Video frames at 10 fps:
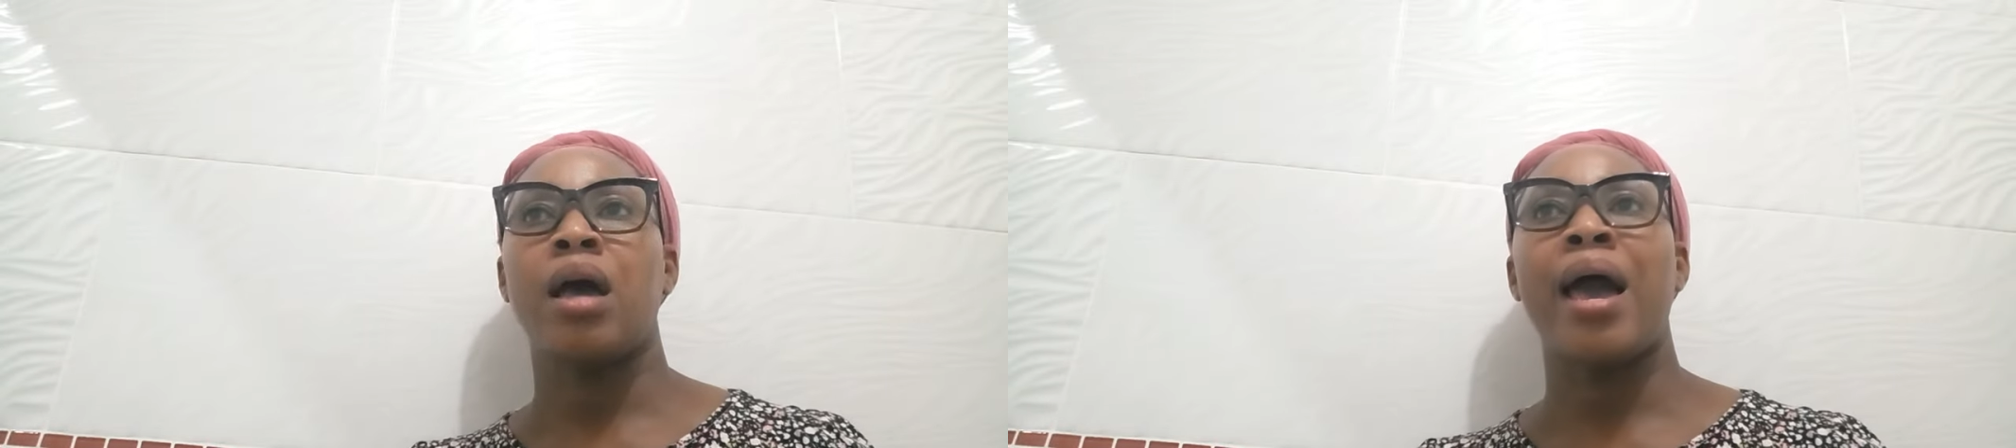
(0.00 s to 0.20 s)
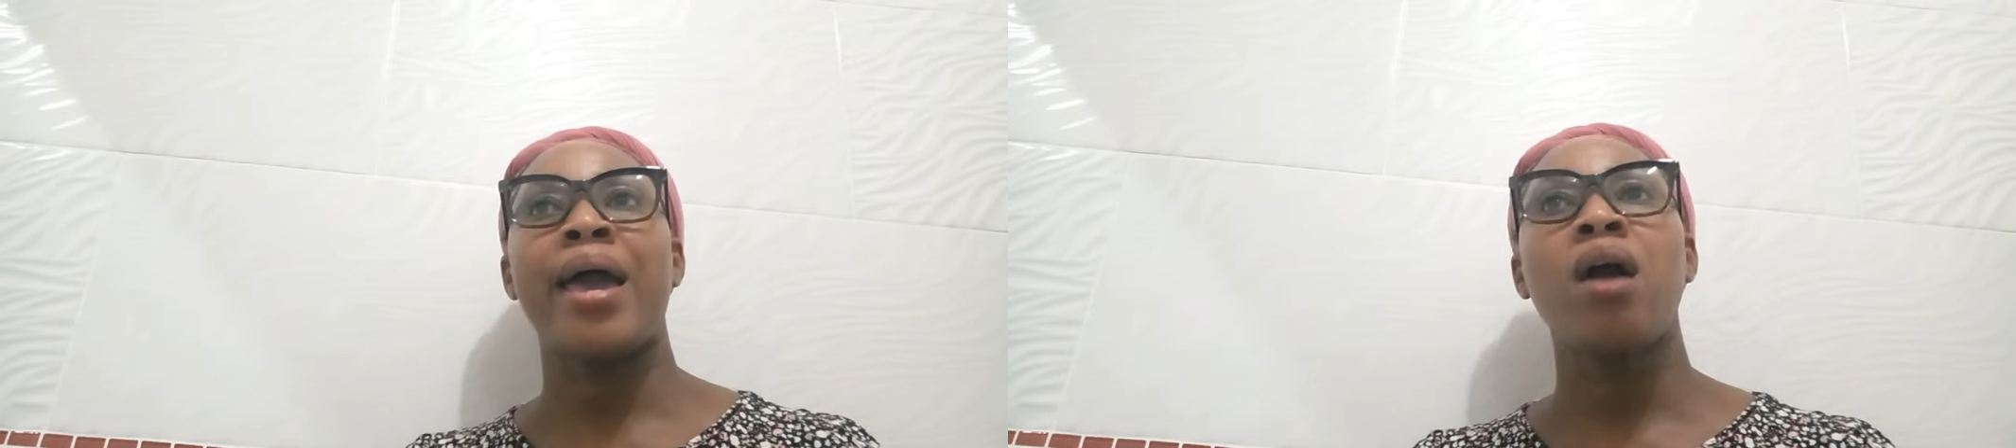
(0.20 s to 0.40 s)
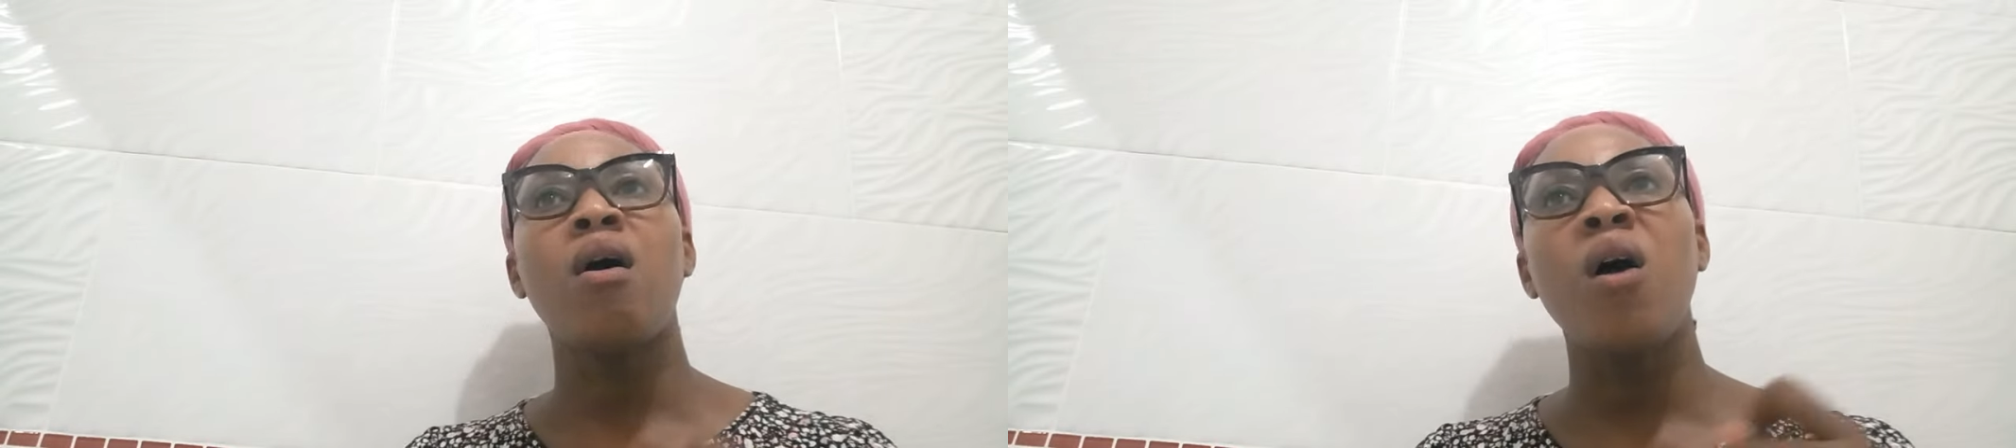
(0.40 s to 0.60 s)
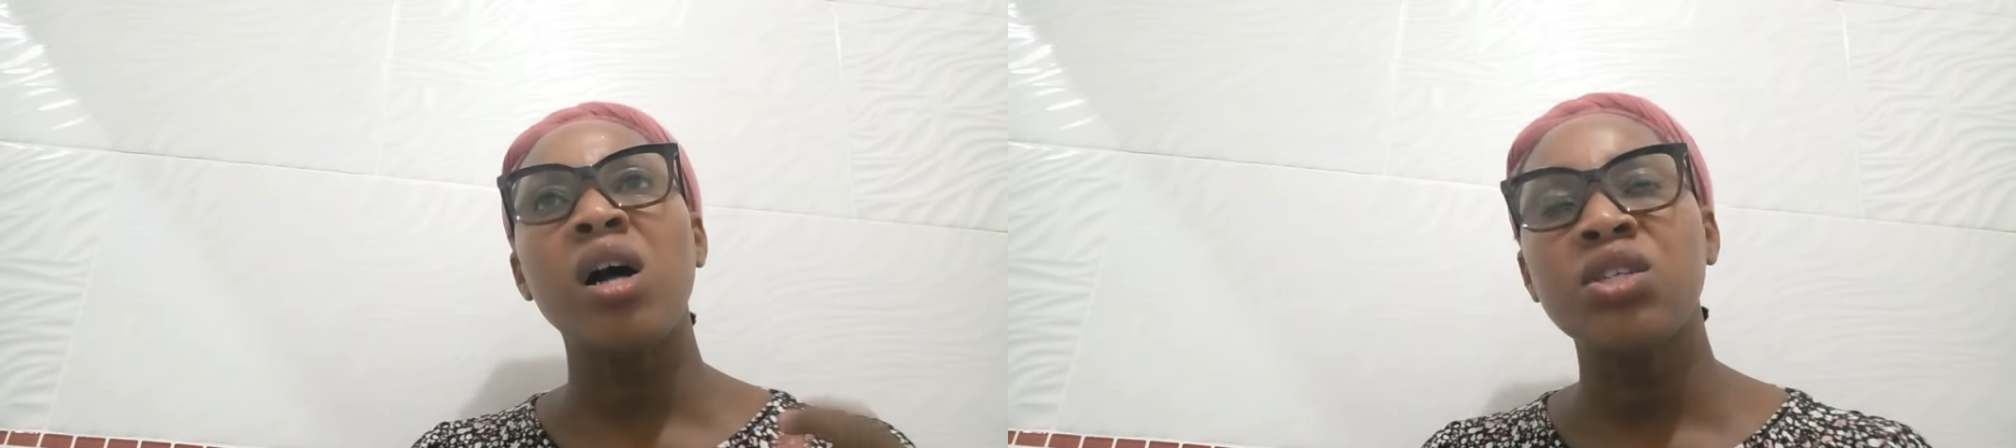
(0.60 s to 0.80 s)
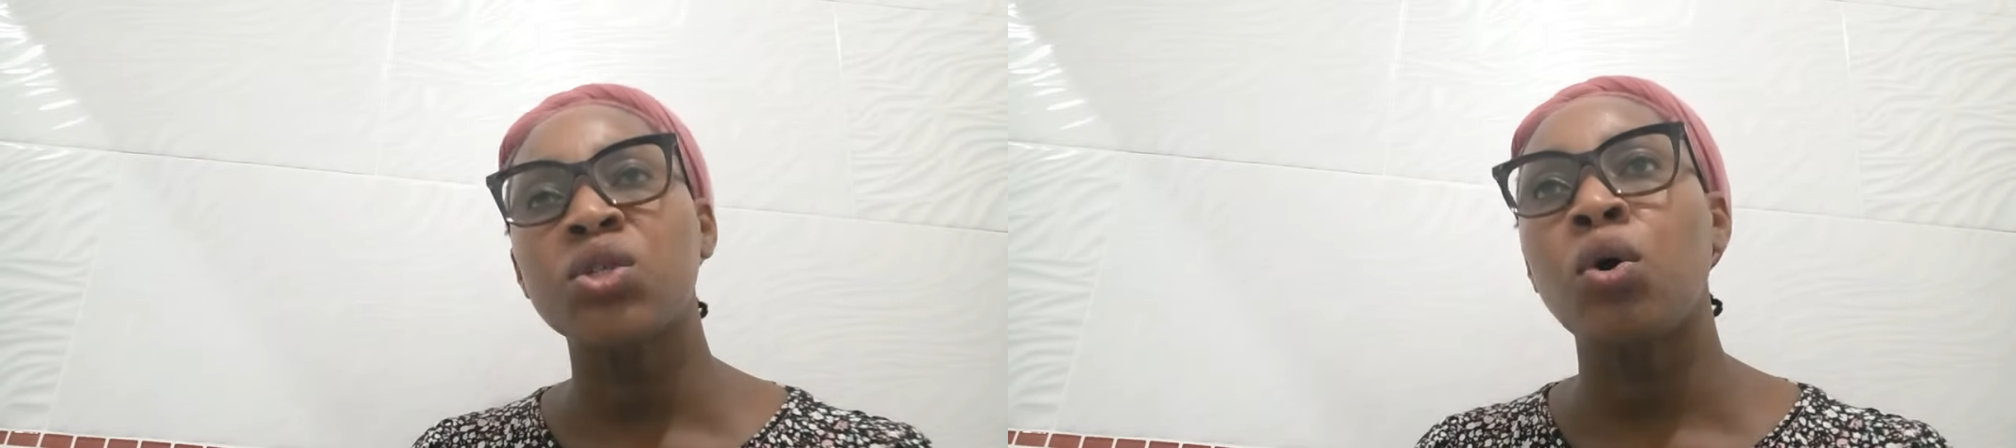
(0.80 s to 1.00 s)
I
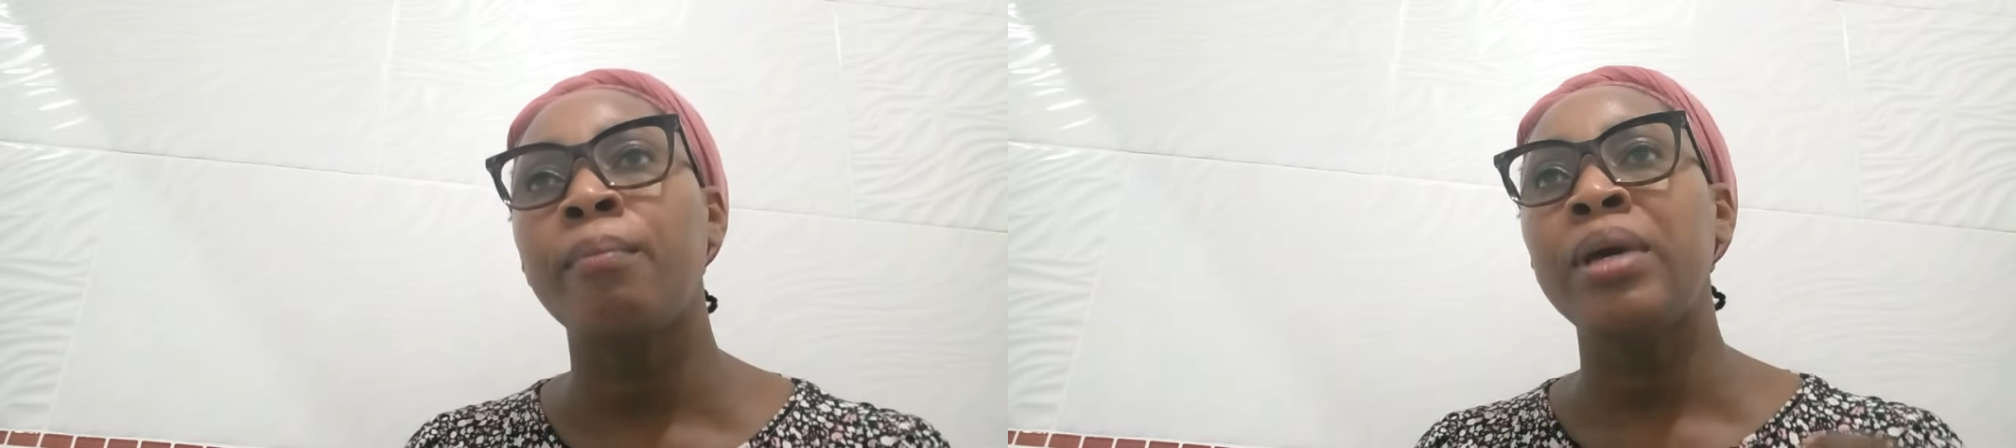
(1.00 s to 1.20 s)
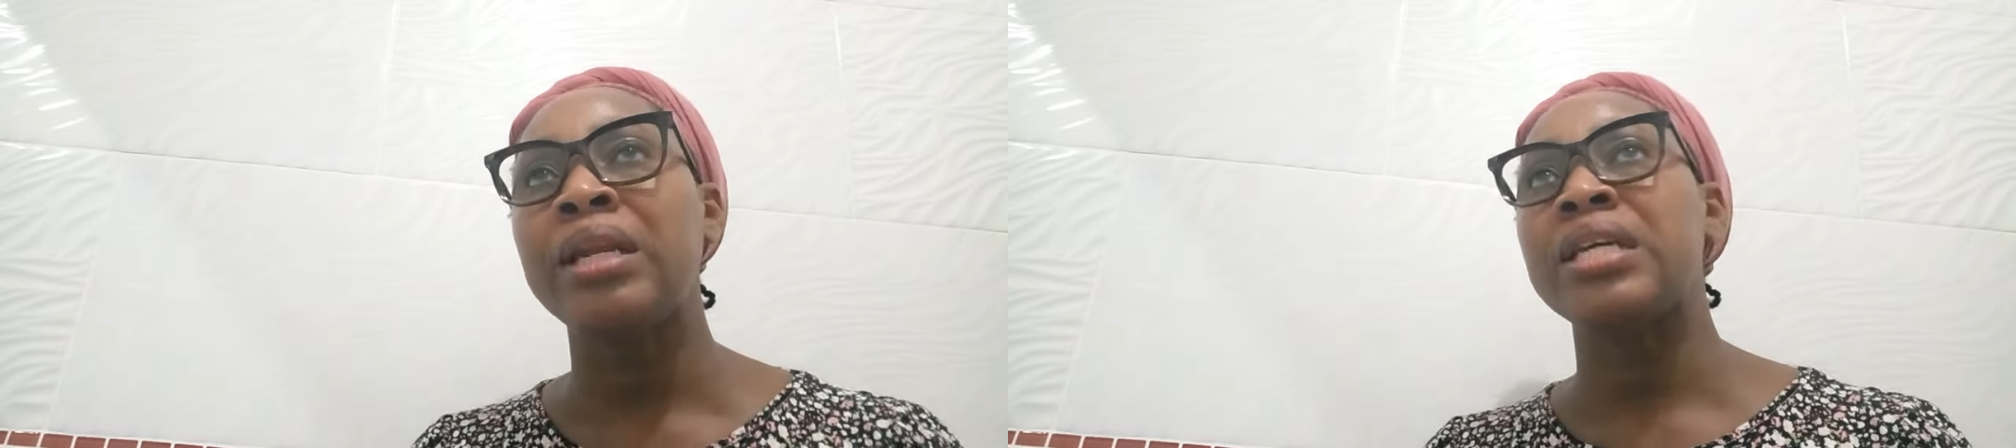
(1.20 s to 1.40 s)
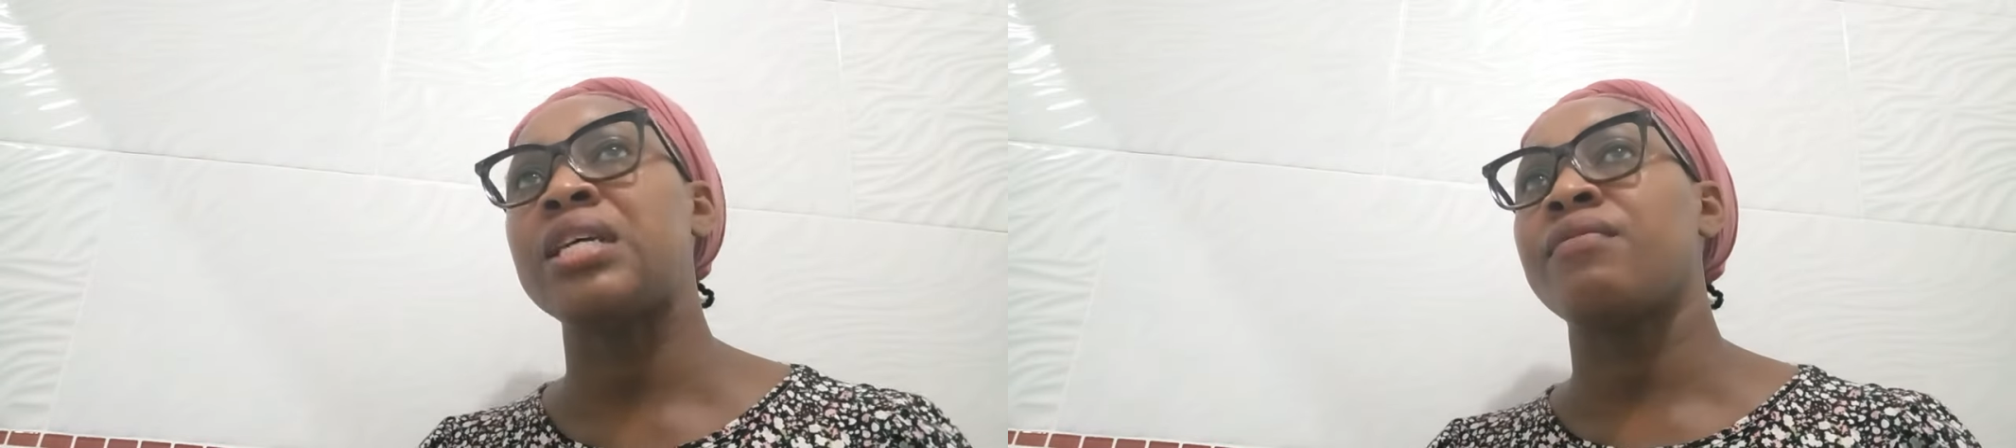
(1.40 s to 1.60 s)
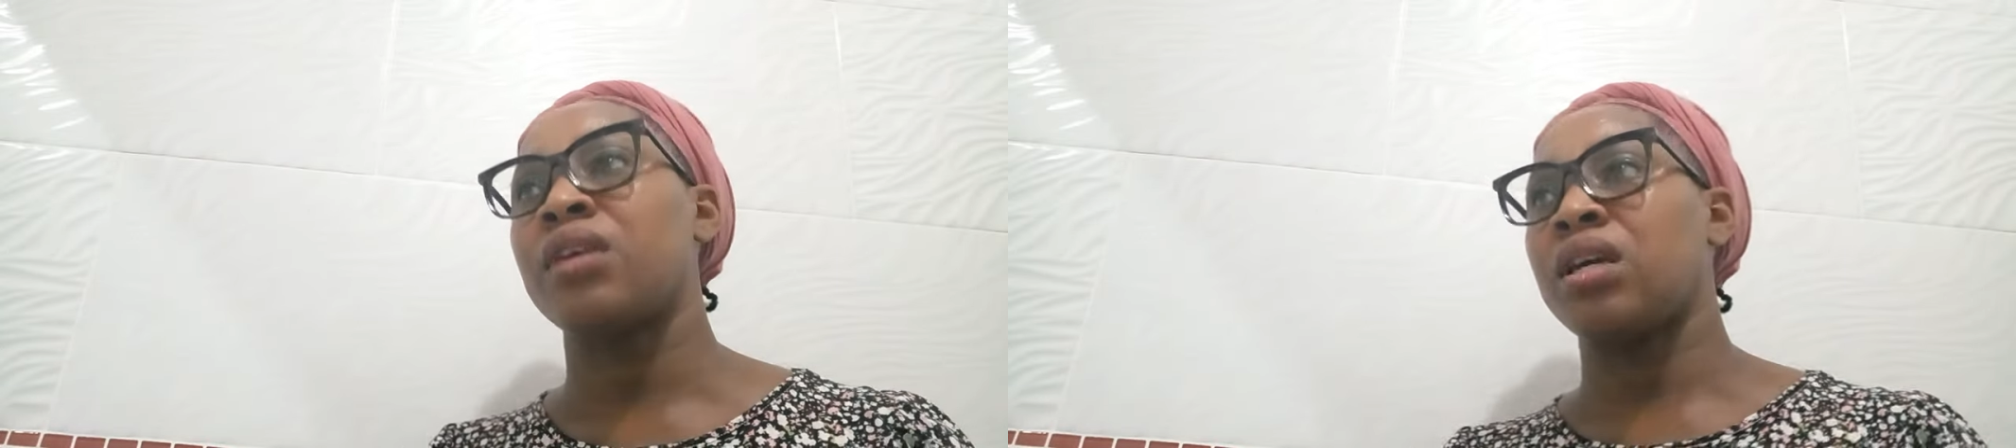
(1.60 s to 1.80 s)
also believe